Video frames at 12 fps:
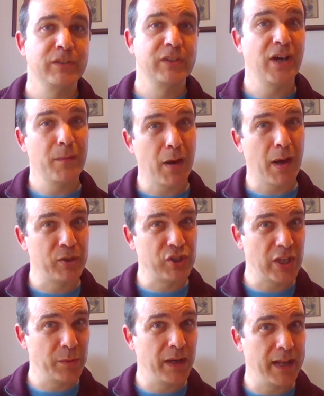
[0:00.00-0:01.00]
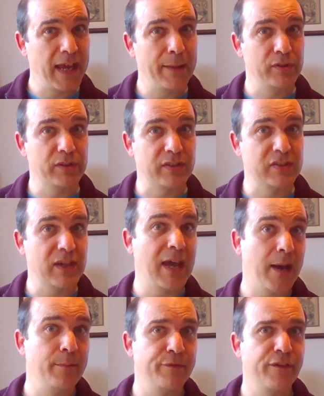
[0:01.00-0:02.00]
See, I might be genuinely able to say
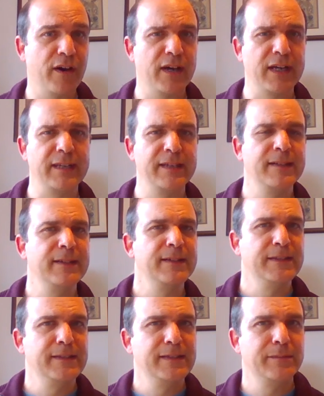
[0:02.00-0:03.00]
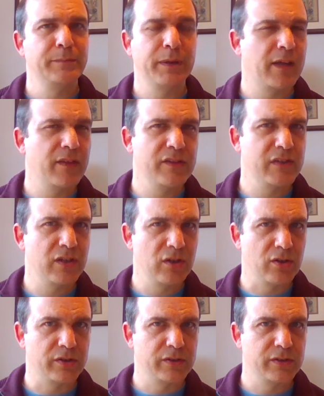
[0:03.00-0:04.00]
I'm fine, but others are
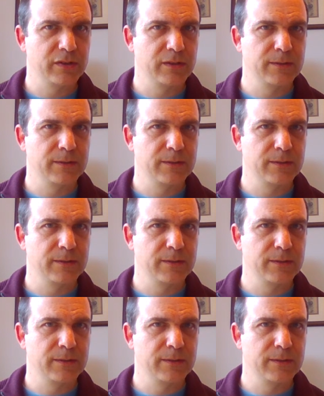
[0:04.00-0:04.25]
not.